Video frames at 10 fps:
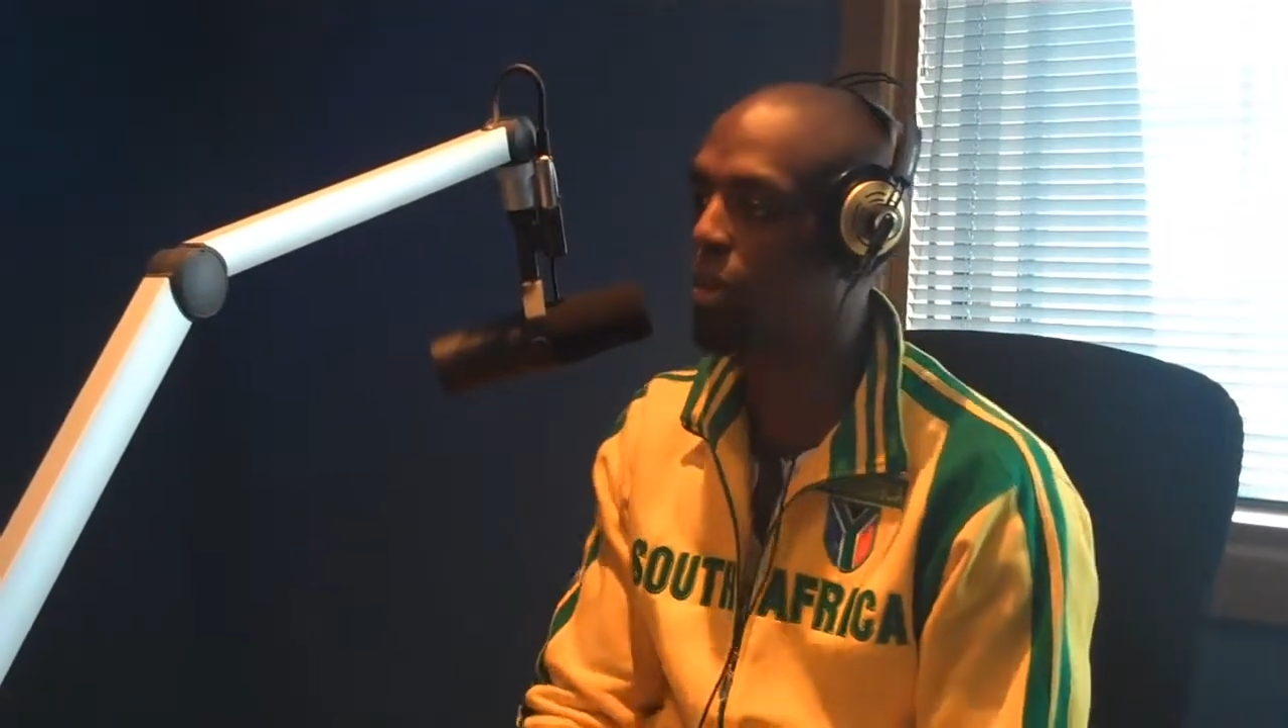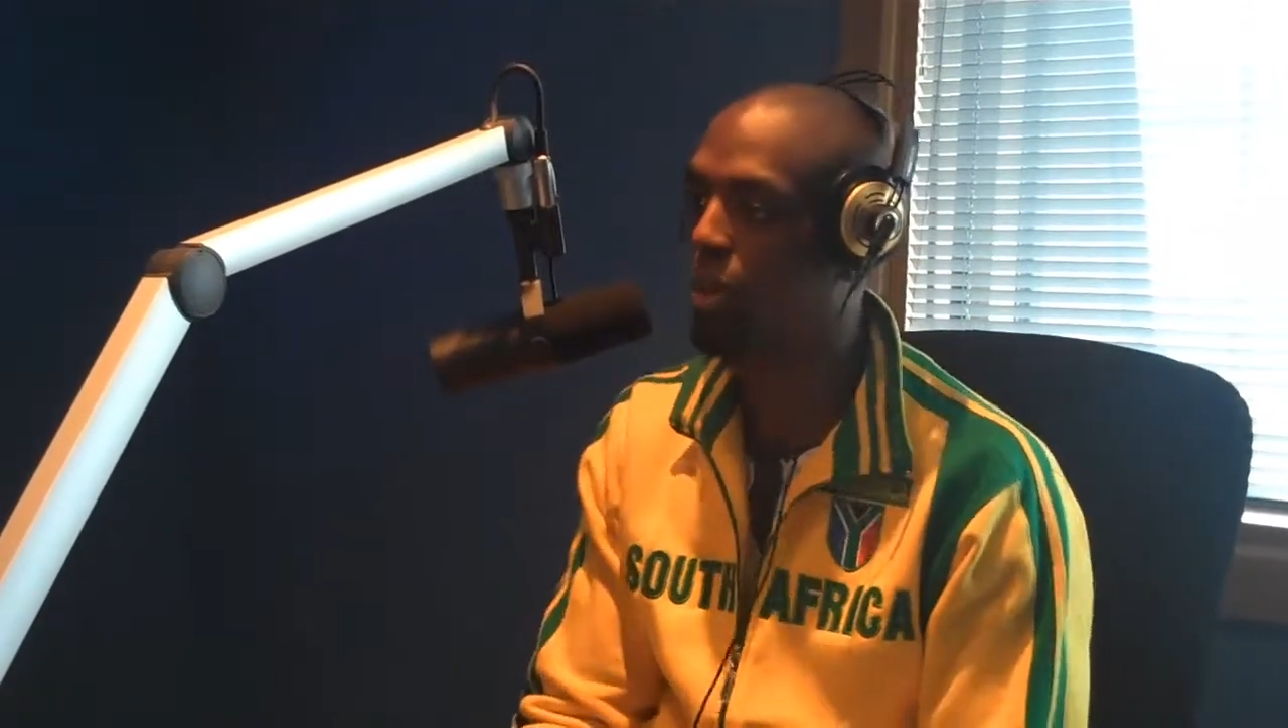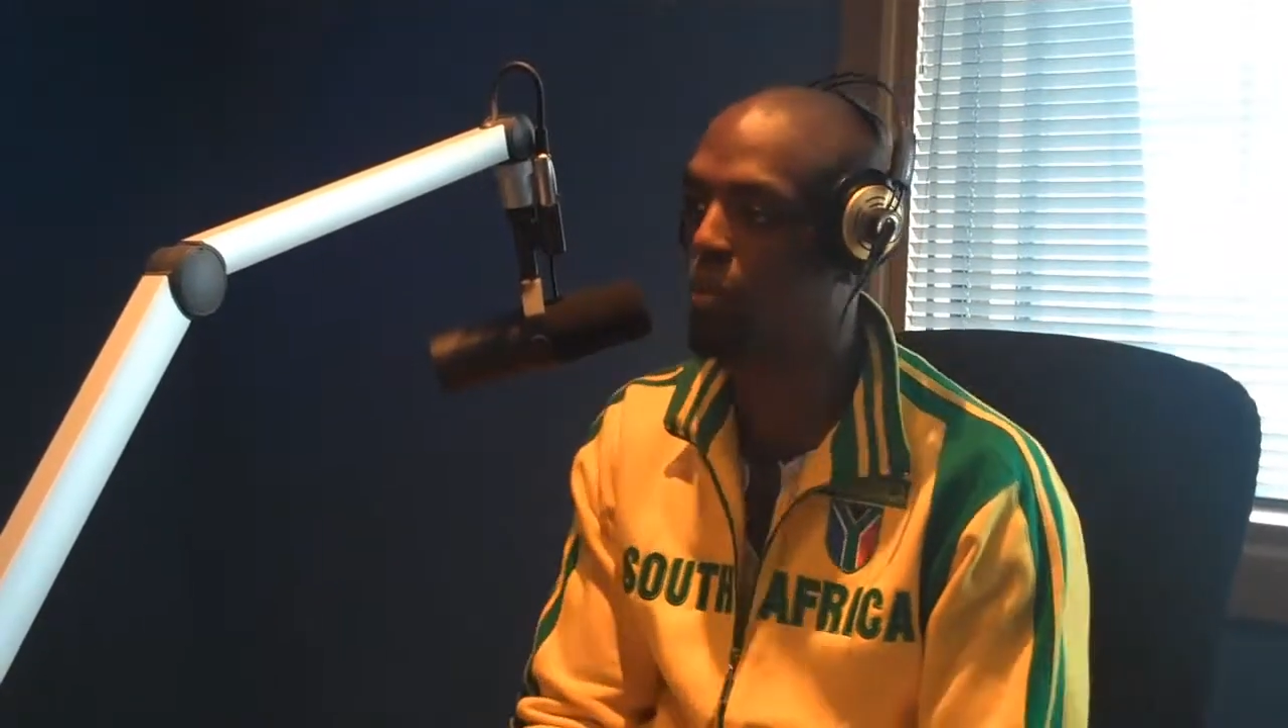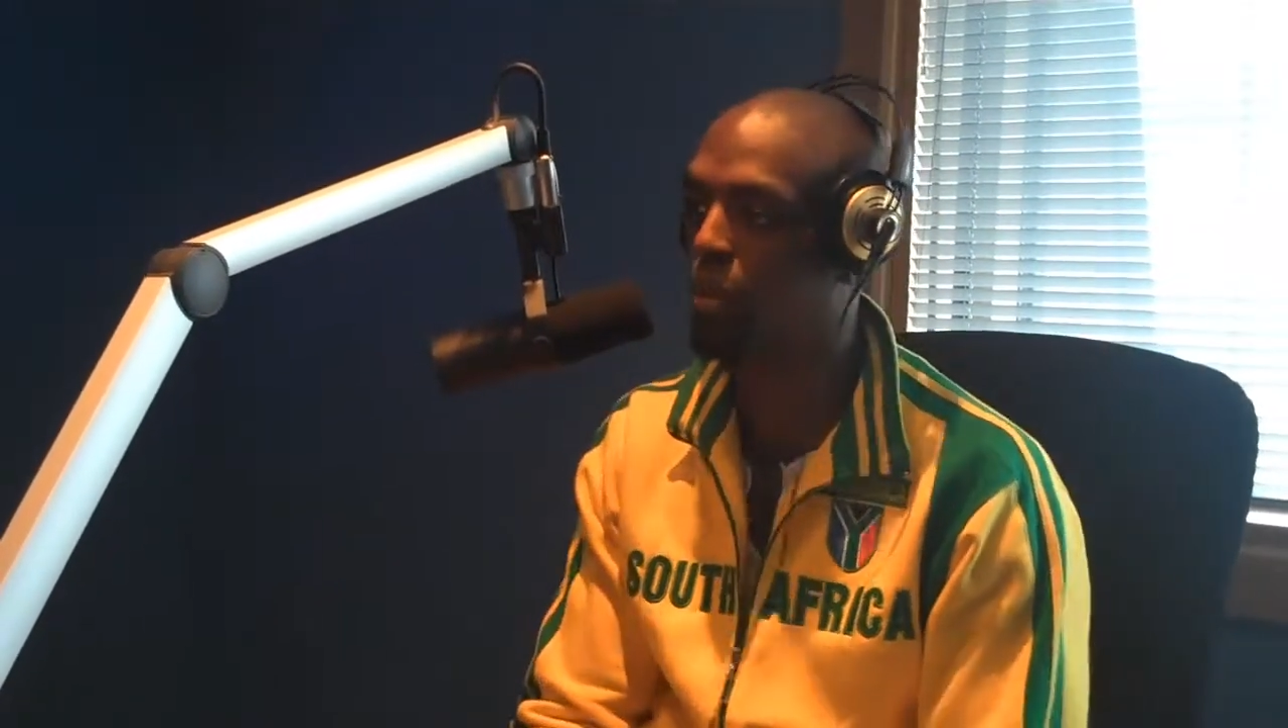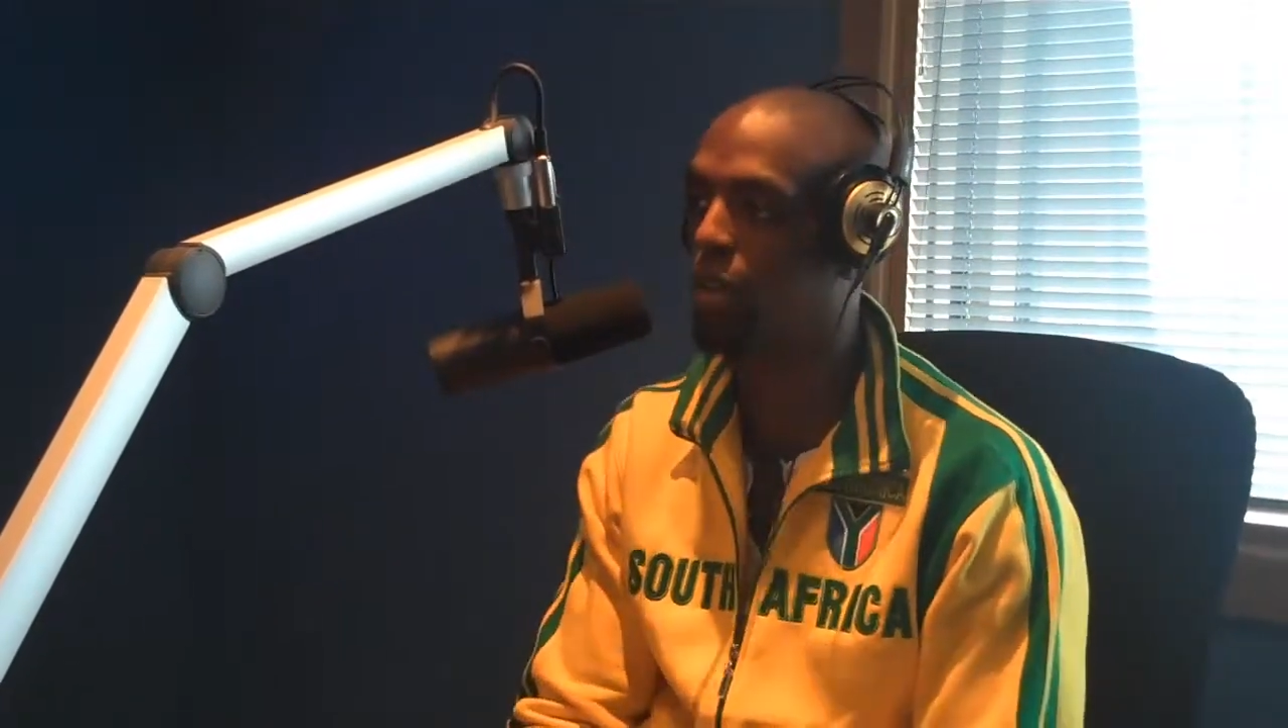
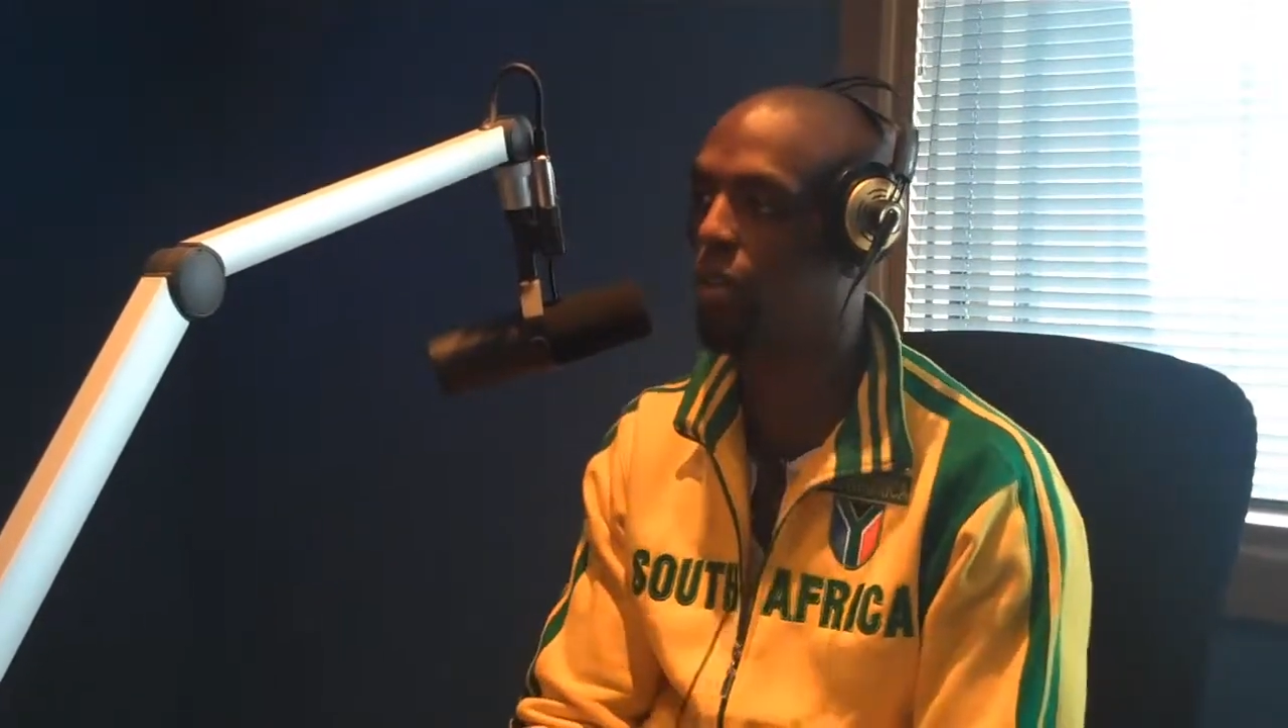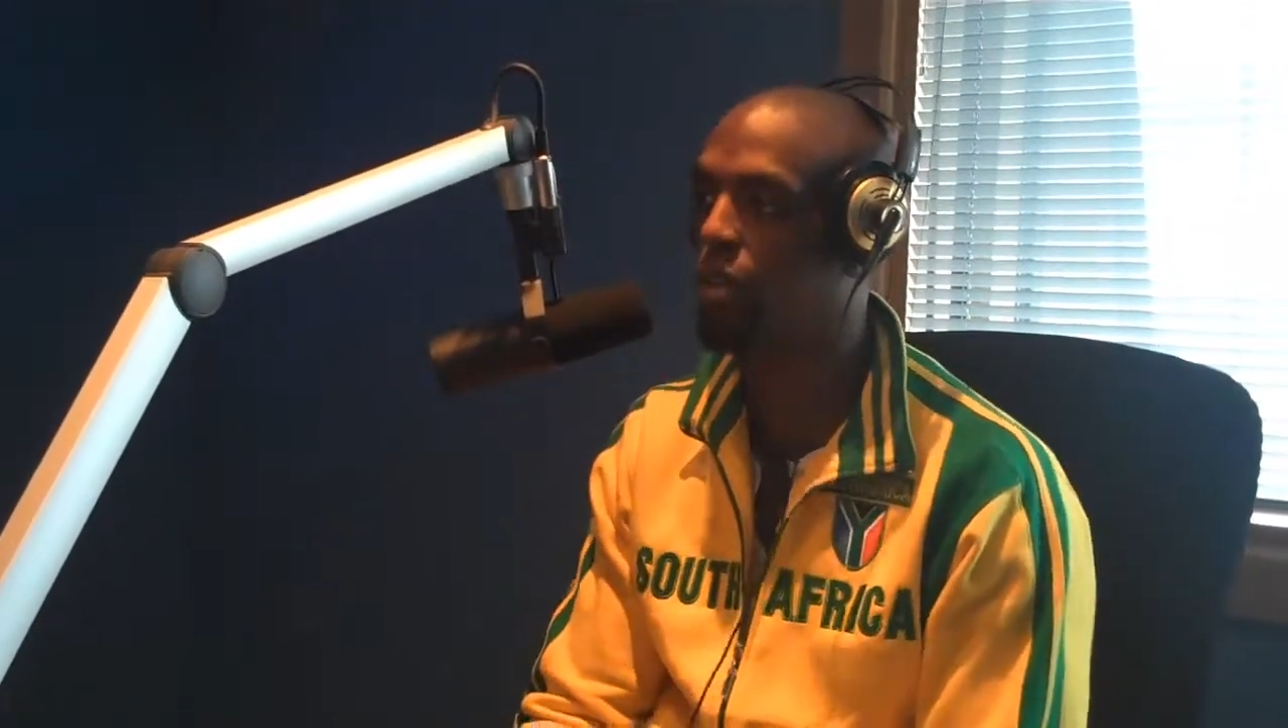aren't willing